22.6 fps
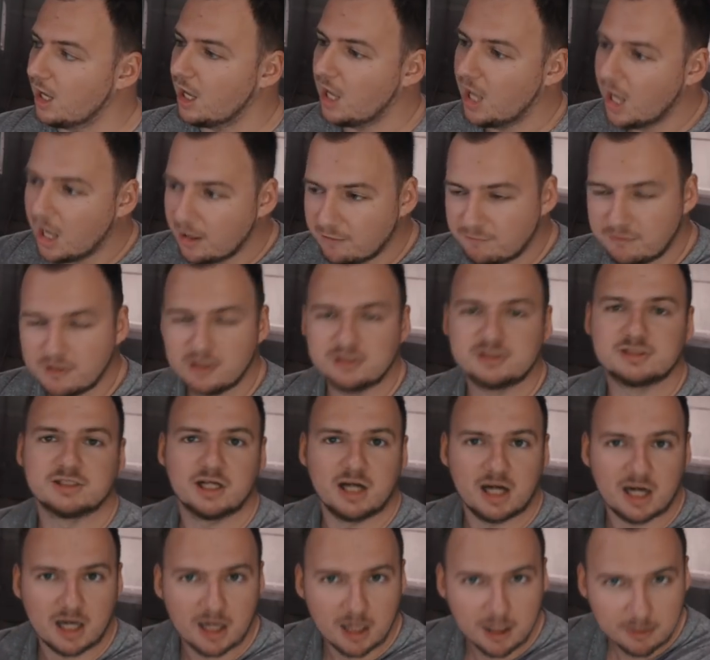every
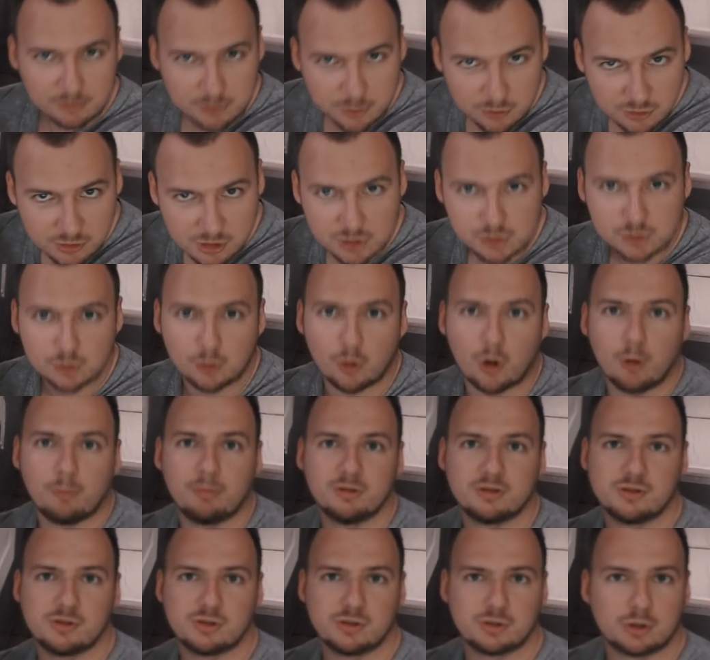time you need to
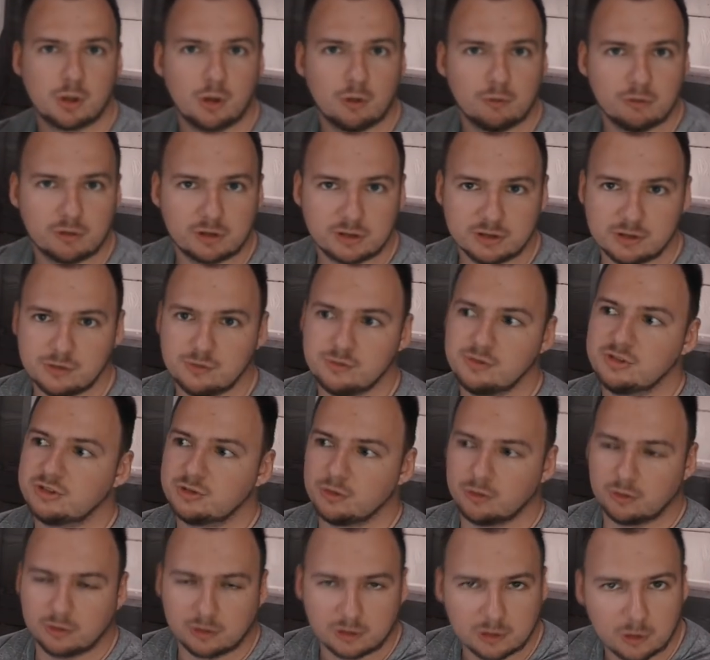open your drawer, you need
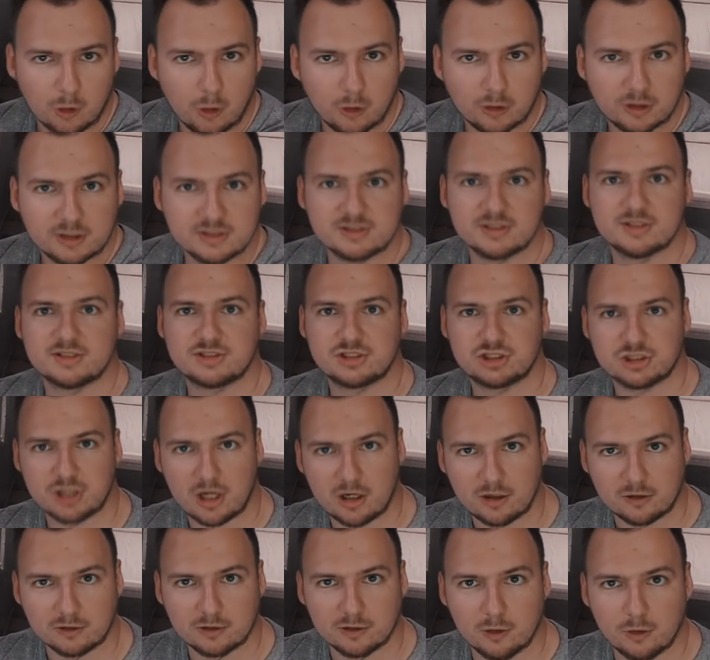to unlock this
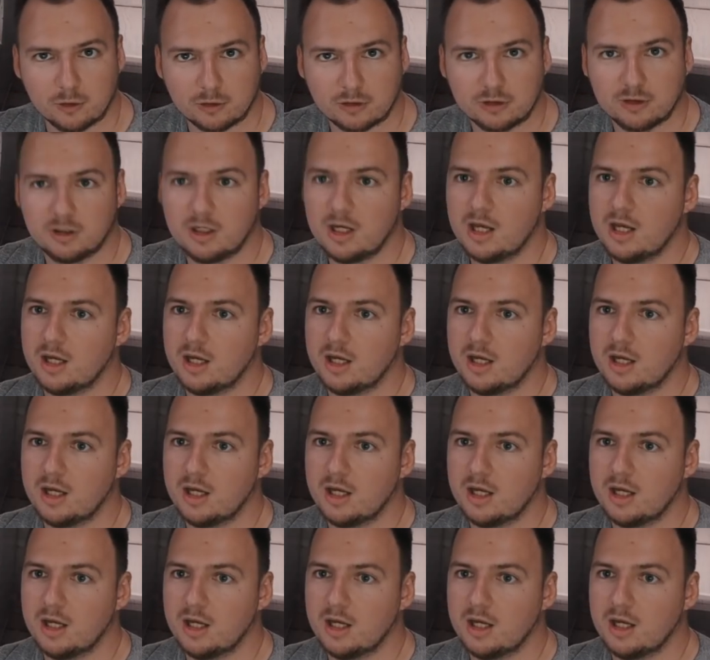child lock.